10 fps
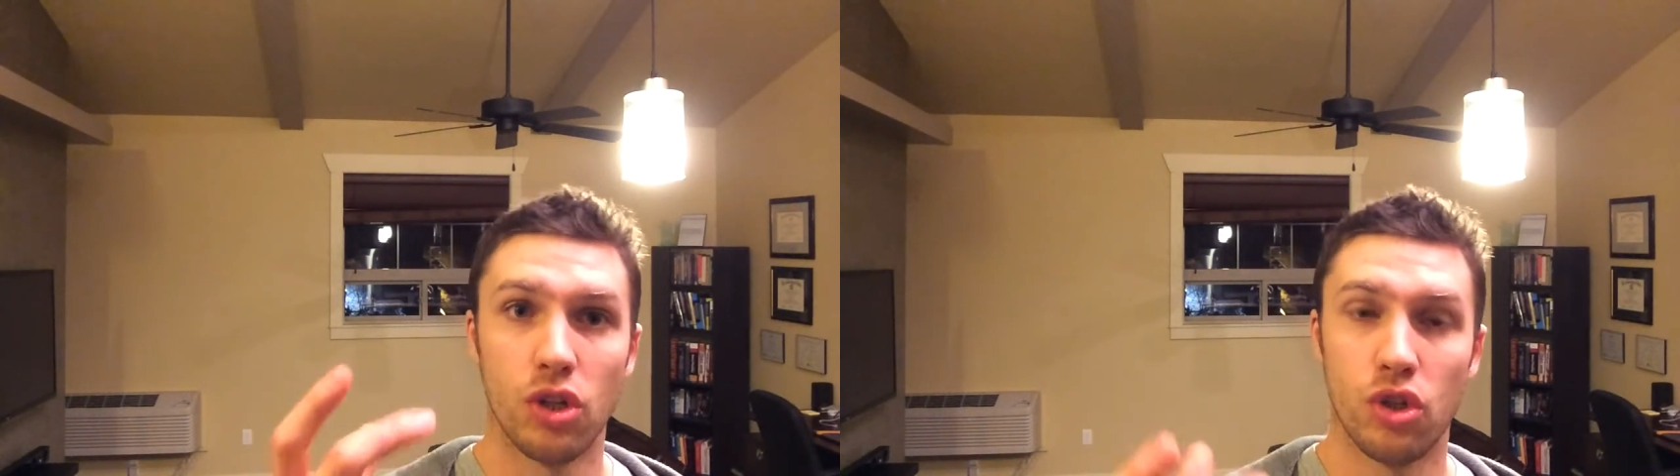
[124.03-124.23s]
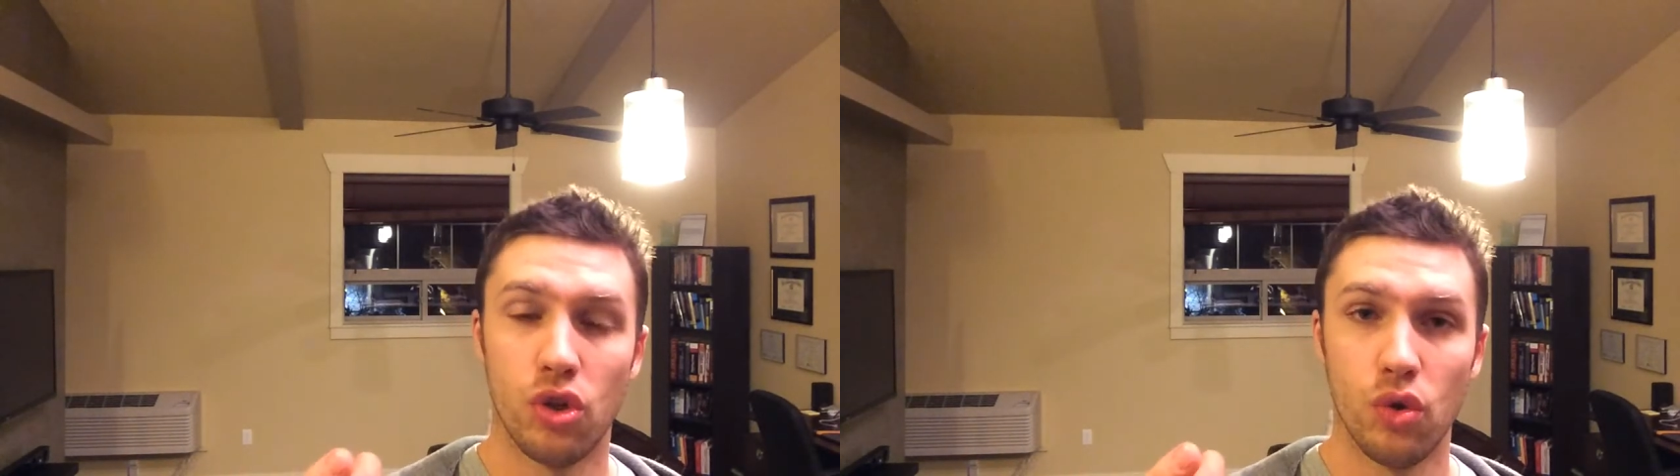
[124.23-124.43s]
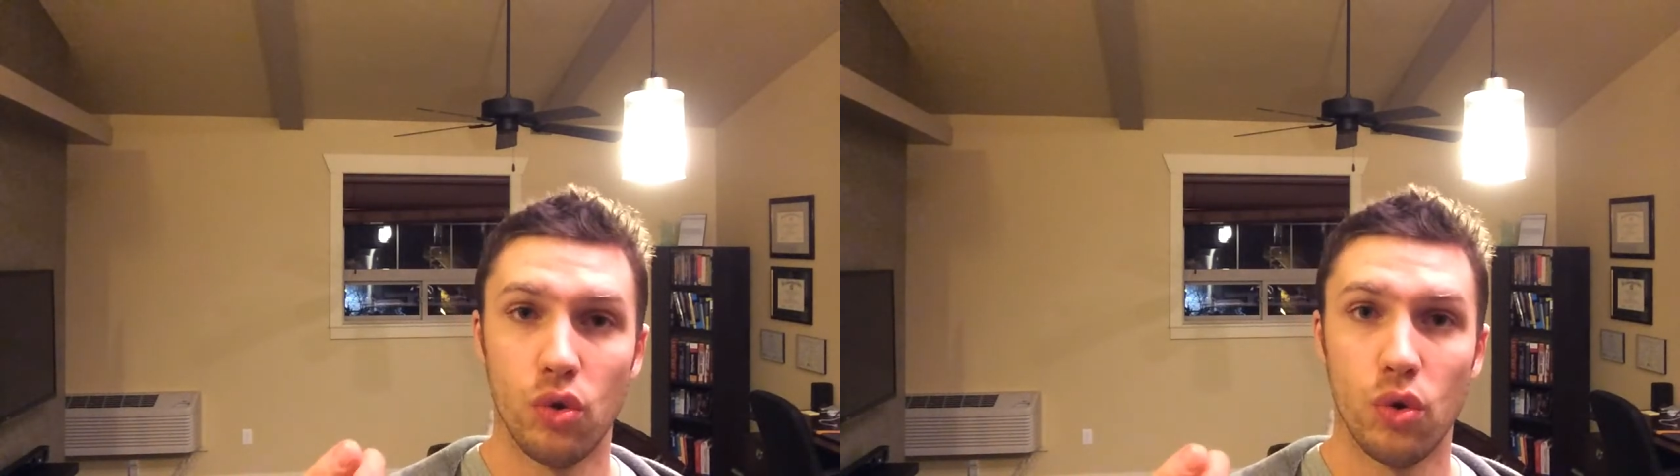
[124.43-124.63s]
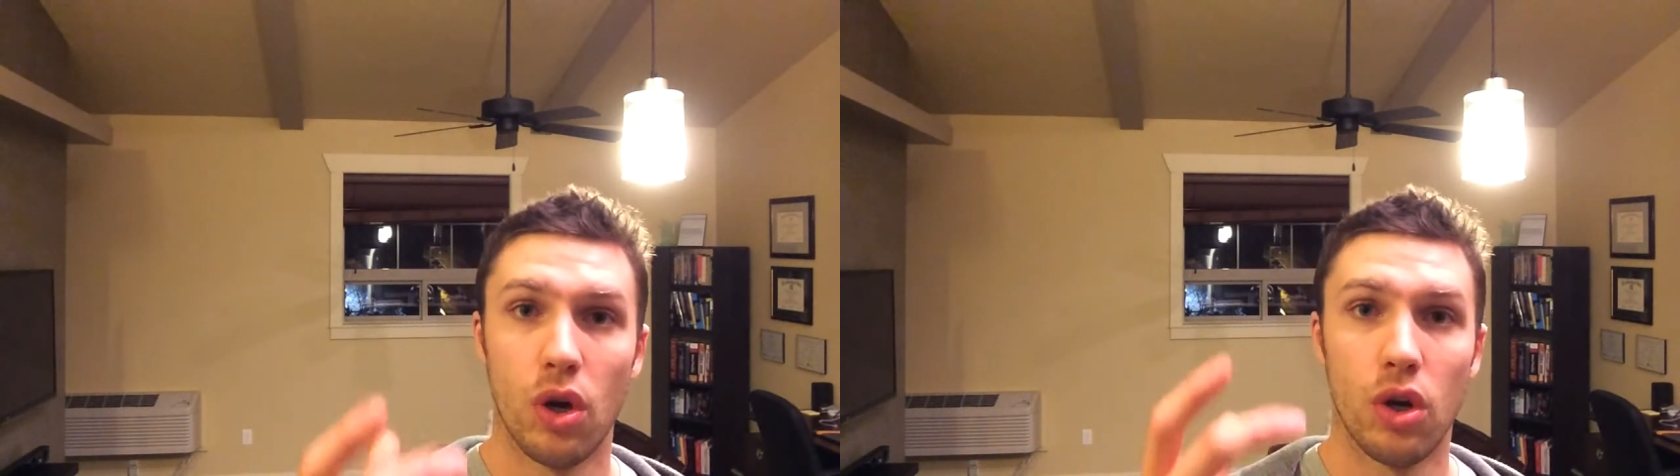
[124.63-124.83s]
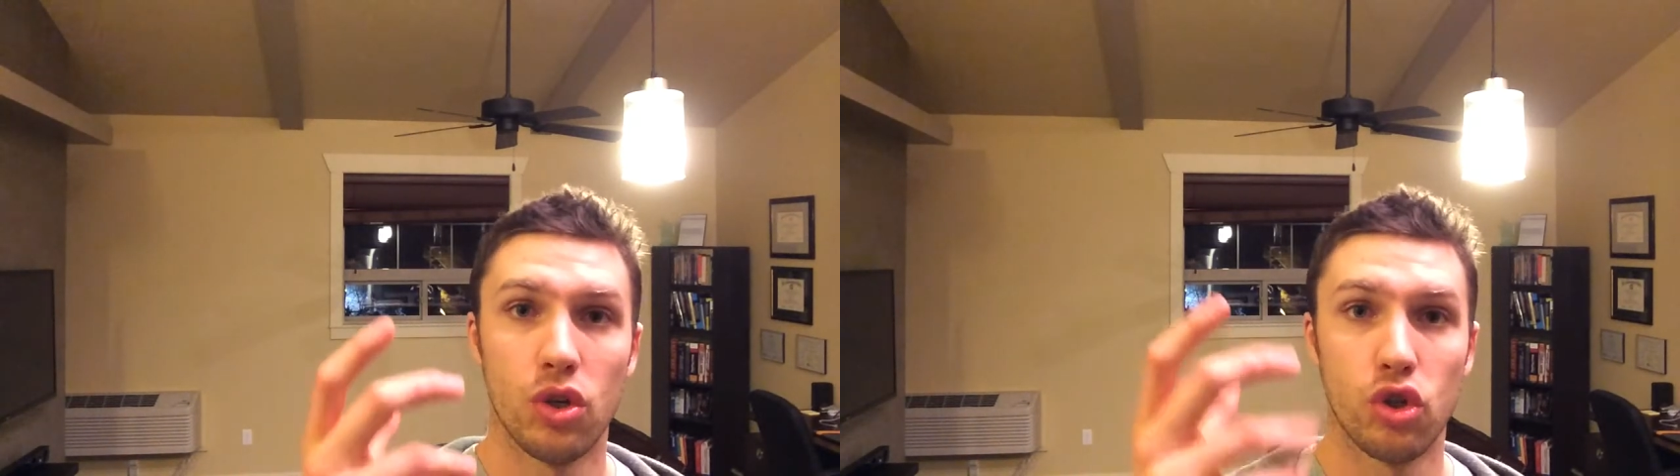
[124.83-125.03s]

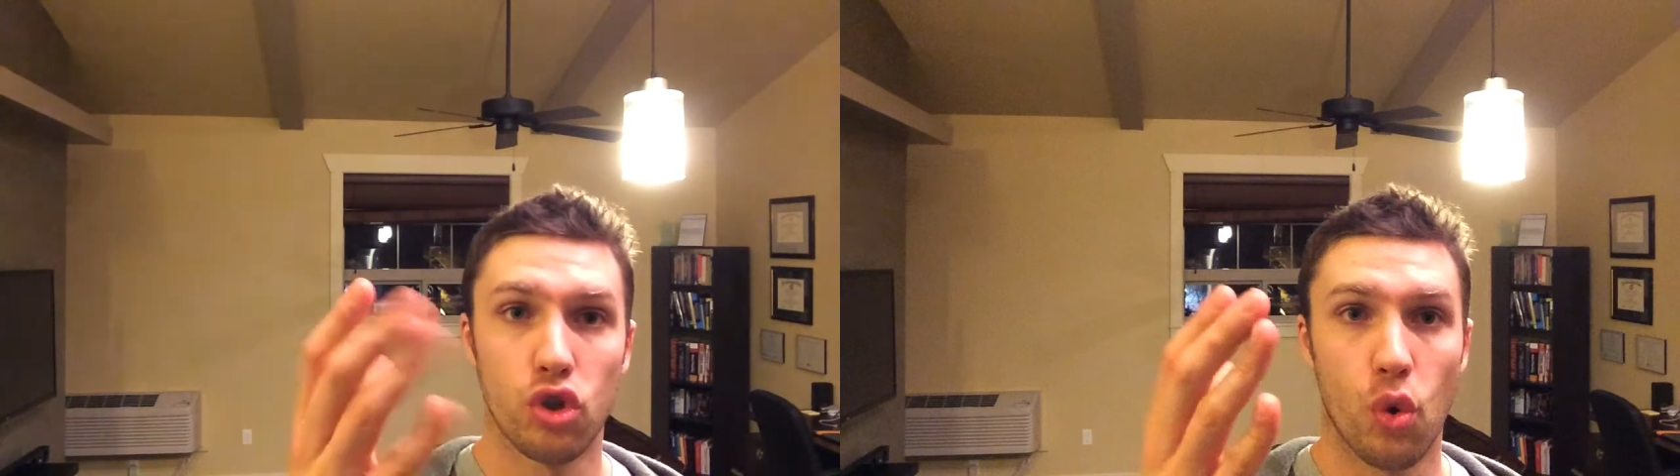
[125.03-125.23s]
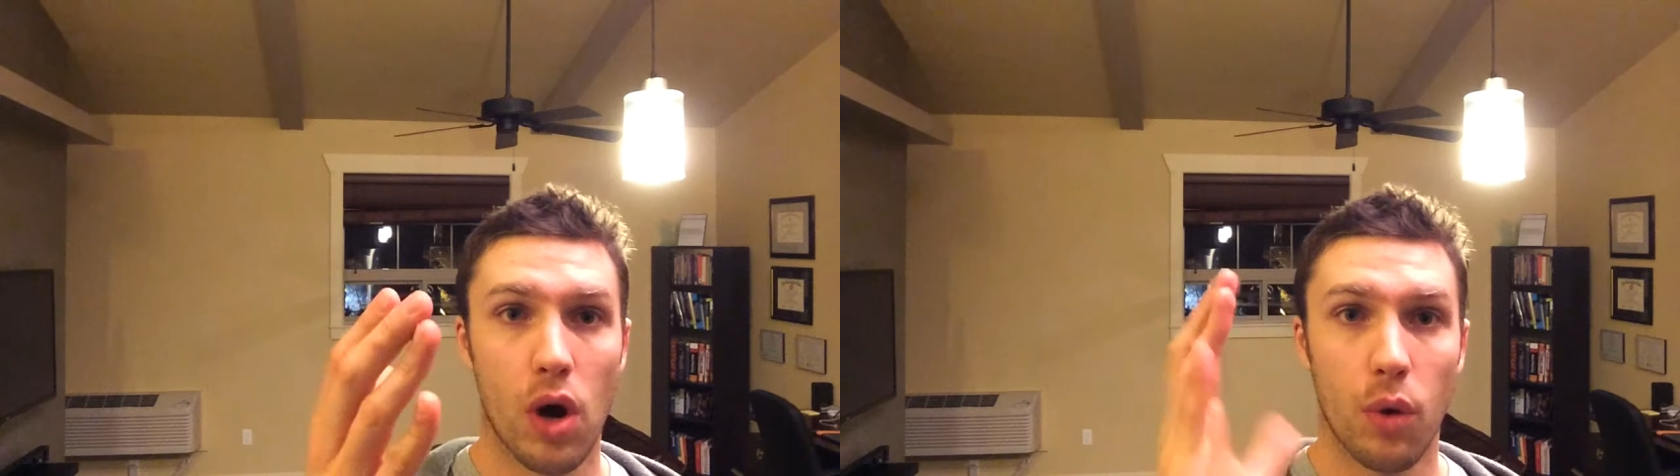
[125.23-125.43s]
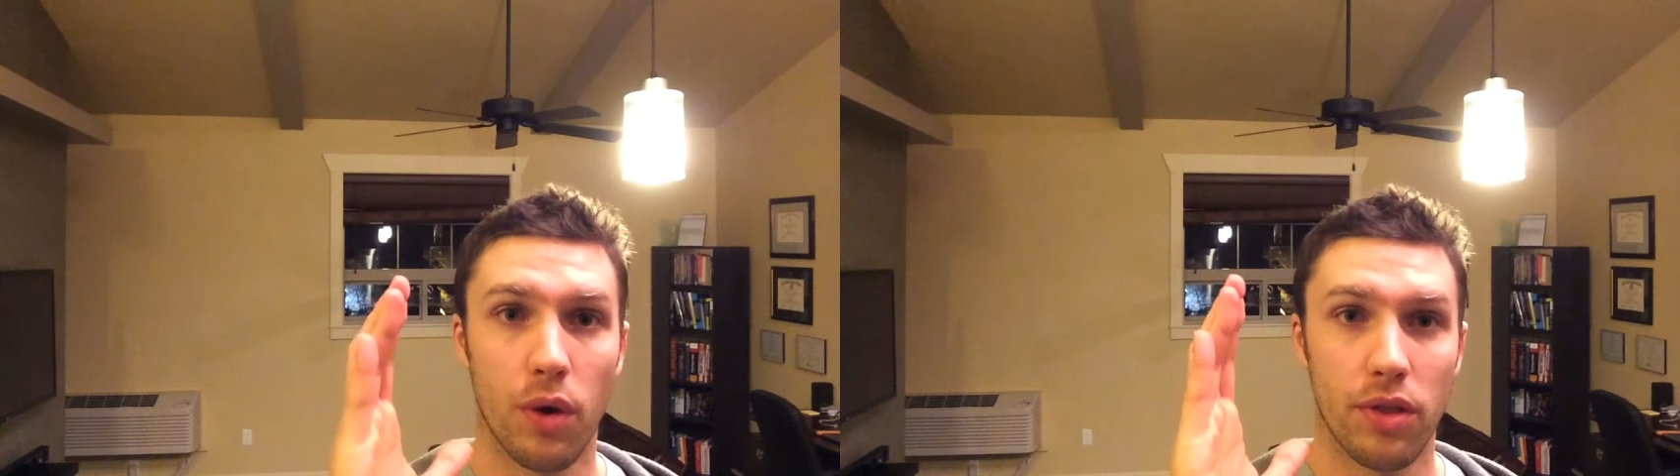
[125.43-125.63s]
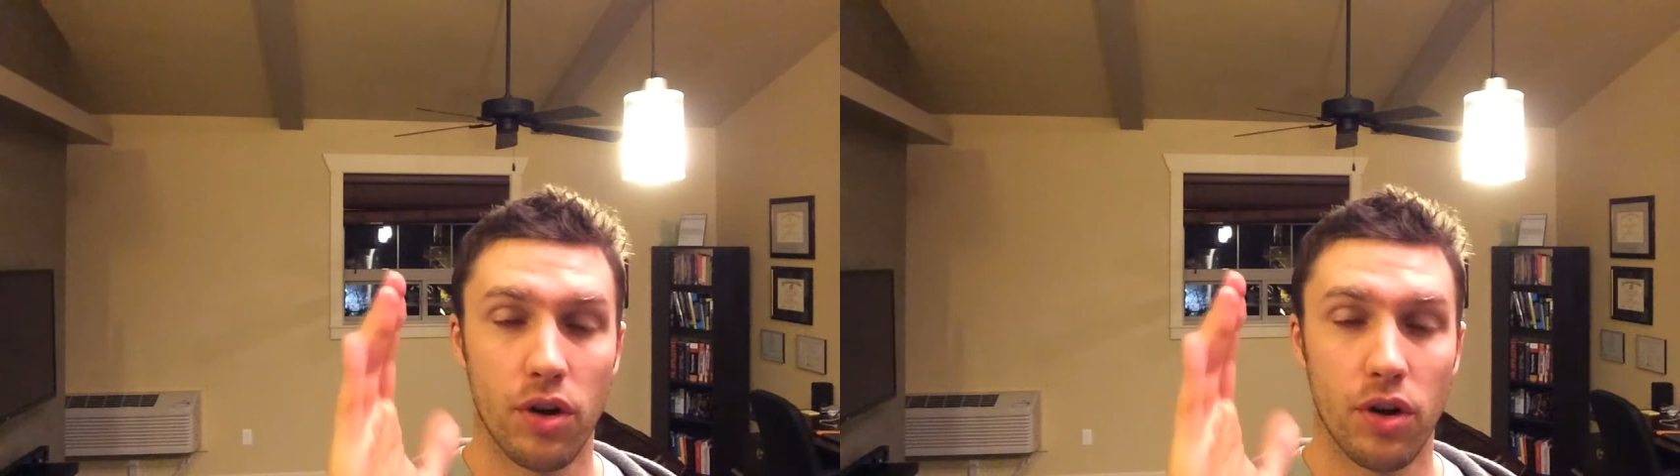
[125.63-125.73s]
to squat with